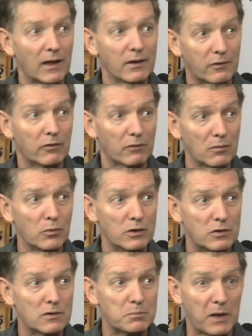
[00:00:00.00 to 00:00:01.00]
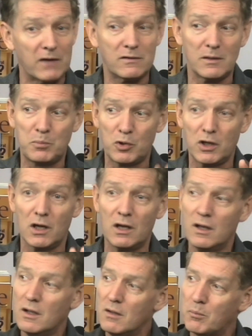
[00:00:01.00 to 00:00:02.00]
system, which is basically putting a
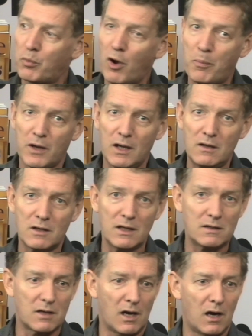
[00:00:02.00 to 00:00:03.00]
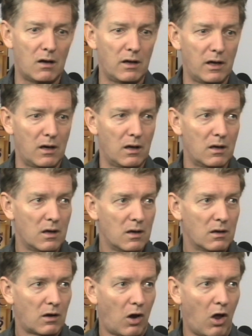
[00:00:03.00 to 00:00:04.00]
property detail and a
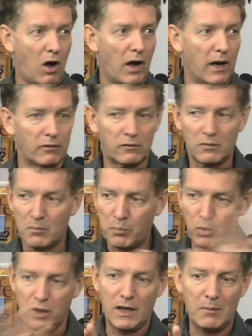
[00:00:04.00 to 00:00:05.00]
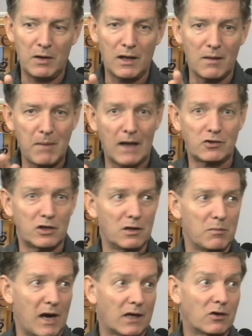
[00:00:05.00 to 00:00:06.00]
client's, putting them together, matching them
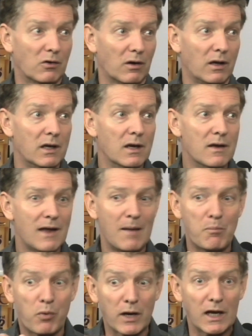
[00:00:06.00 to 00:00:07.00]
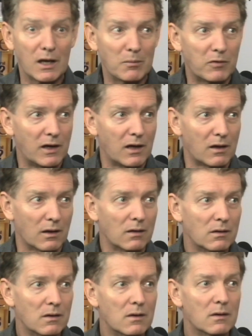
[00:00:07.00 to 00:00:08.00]
accurately and bringing them together.
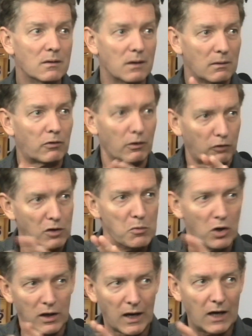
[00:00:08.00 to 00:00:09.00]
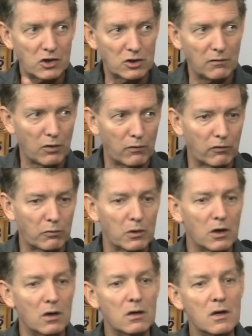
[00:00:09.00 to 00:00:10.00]
So it's communication involved as
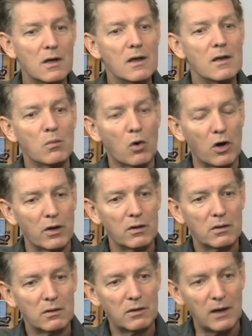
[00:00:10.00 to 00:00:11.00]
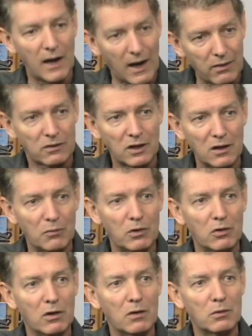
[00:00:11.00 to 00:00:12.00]
well. What the other thing that we're
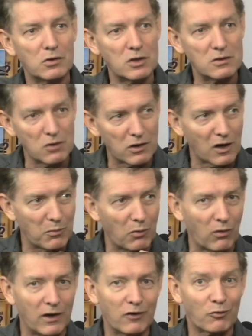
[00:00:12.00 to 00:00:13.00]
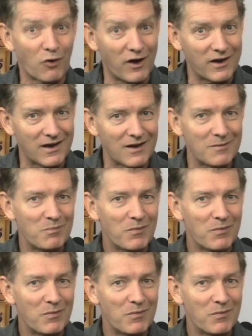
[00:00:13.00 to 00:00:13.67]
doing, which is not going to be released right now,